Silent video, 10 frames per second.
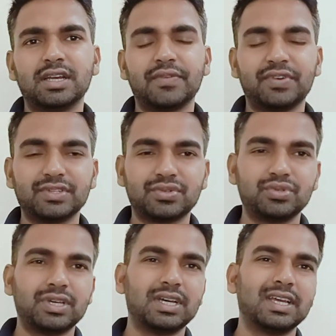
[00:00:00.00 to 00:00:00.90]
refers
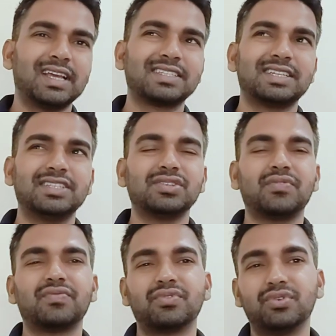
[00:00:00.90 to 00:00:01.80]
to the exchange
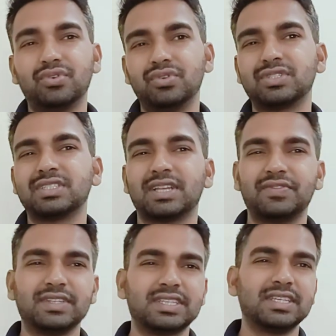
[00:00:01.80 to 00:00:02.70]
of goods,
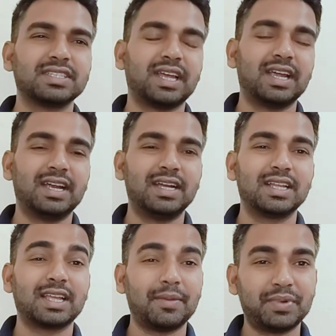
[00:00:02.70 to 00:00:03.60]
services, and
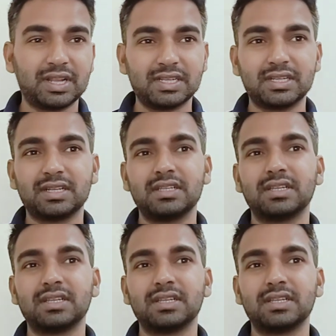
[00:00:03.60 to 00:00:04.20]
capital